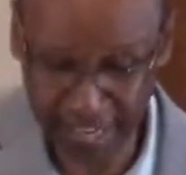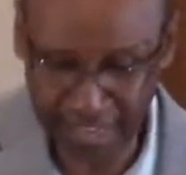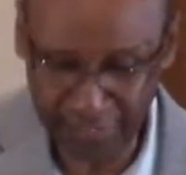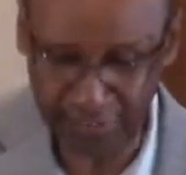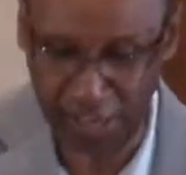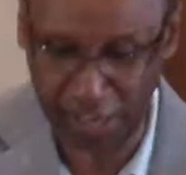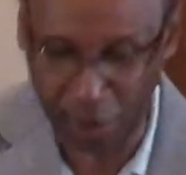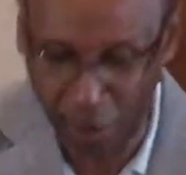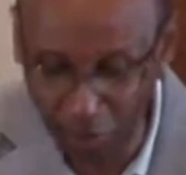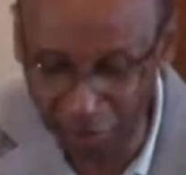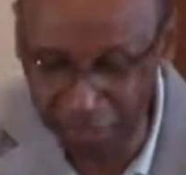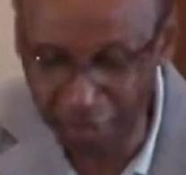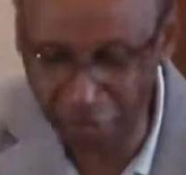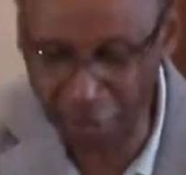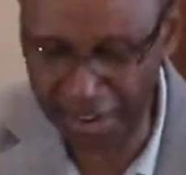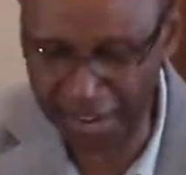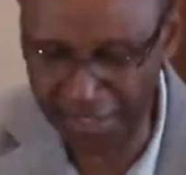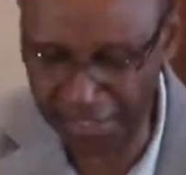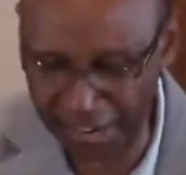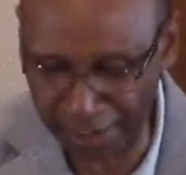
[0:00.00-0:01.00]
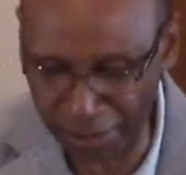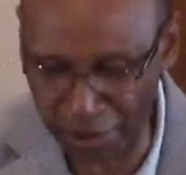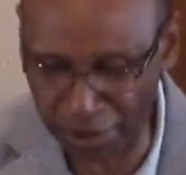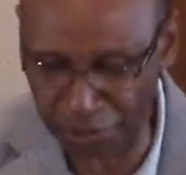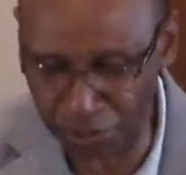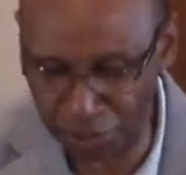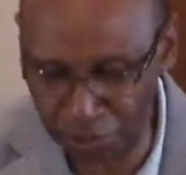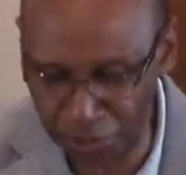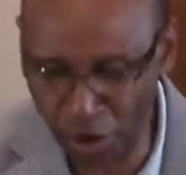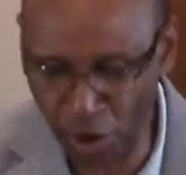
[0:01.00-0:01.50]
the only way they're
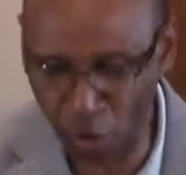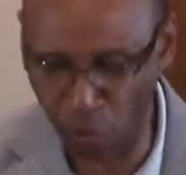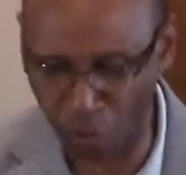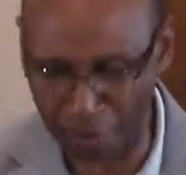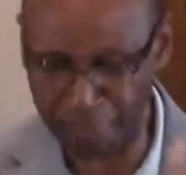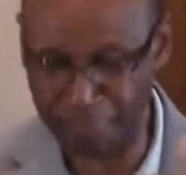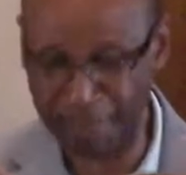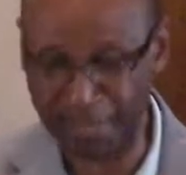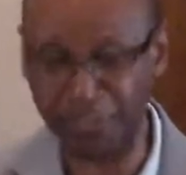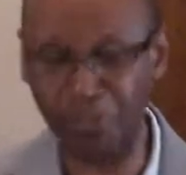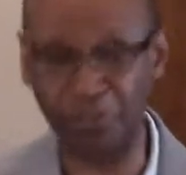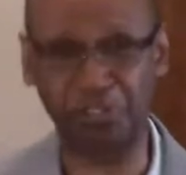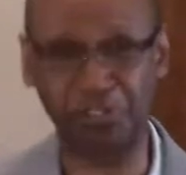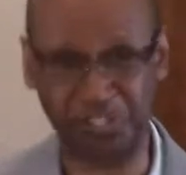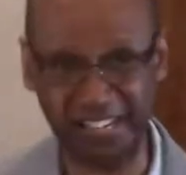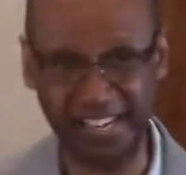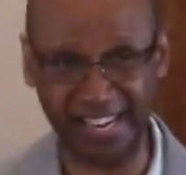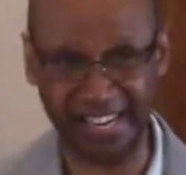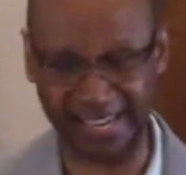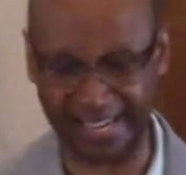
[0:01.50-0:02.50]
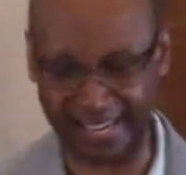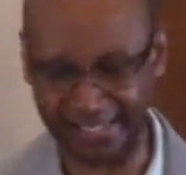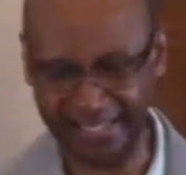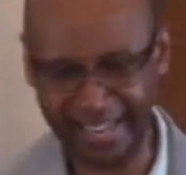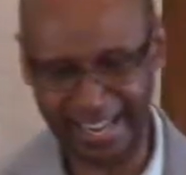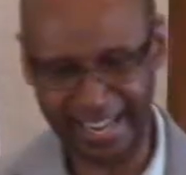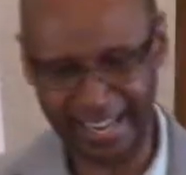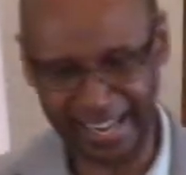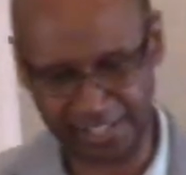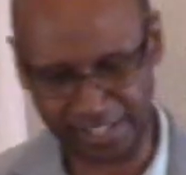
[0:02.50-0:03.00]
going to know what Peter
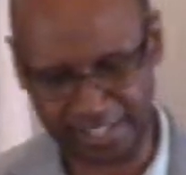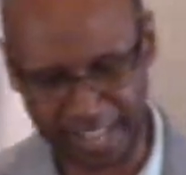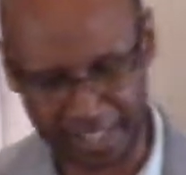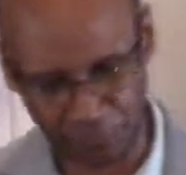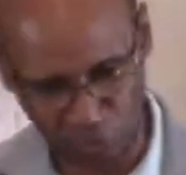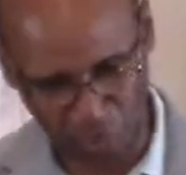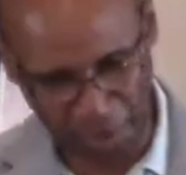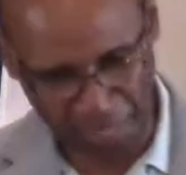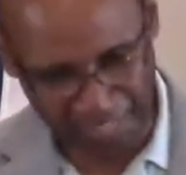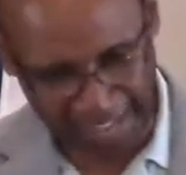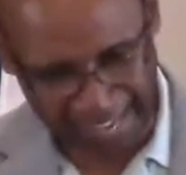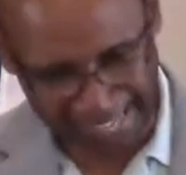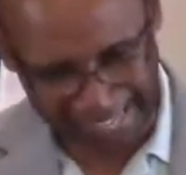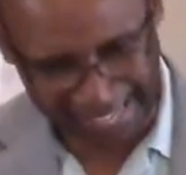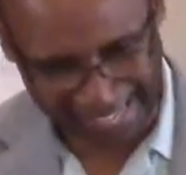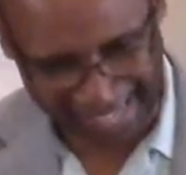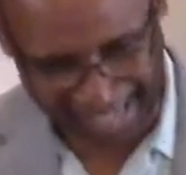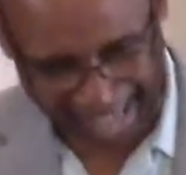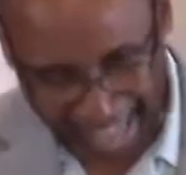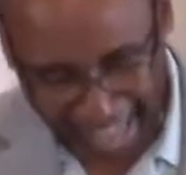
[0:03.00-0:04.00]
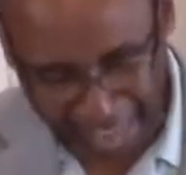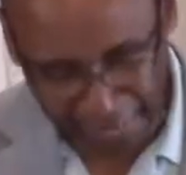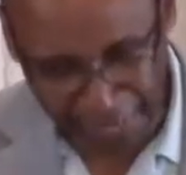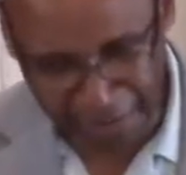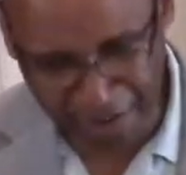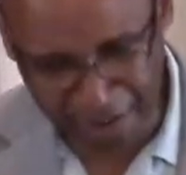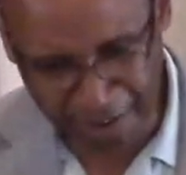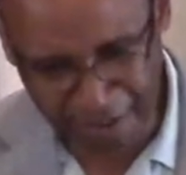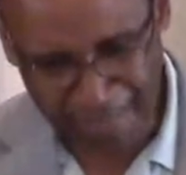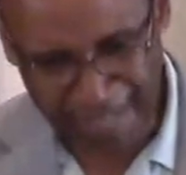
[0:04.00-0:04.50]
said is that when they
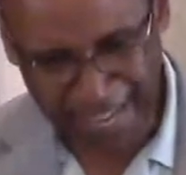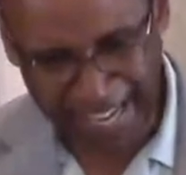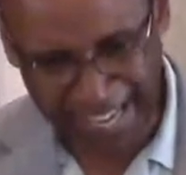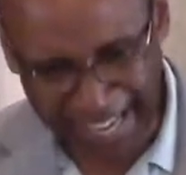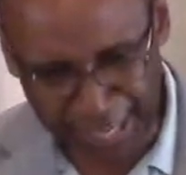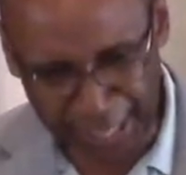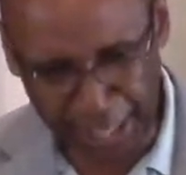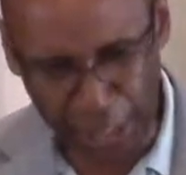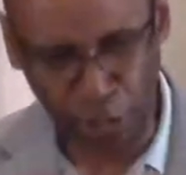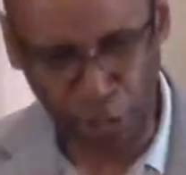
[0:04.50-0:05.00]
gather in a